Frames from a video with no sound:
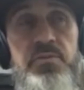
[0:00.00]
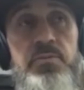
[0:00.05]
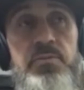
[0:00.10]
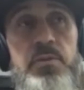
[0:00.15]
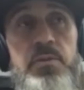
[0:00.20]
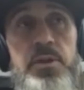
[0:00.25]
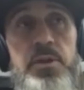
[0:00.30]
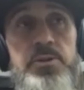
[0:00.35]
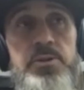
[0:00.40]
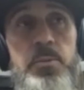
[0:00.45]

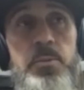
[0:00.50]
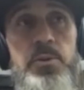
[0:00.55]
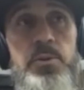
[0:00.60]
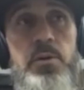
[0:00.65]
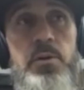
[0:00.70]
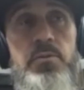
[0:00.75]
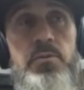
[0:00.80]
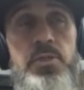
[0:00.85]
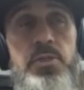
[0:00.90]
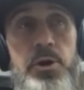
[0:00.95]
this will be
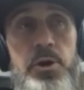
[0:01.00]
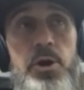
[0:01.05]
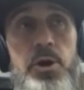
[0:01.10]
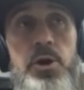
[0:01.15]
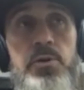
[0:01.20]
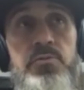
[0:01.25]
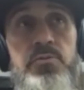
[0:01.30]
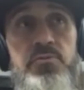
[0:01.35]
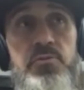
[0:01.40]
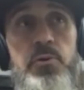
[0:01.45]
our
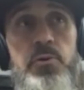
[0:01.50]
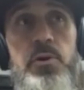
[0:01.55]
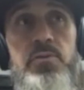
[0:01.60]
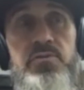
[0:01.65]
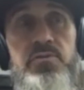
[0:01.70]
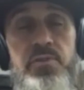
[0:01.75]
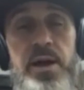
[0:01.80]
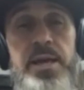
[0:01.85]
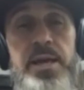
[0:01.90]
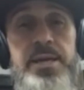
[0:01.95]
third full
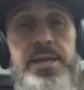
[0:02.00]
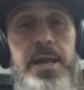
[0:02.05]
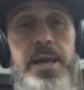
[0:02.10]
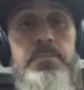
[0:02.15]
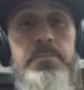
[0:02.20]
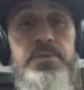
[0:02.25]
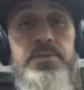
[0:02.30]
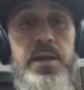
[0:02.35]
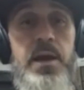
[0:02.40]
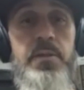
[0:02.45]
fight
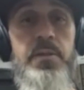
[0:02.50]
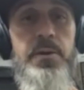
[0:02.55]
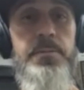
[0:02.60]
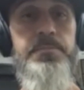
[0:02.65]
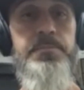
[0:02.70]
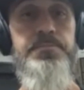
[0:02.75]
camp together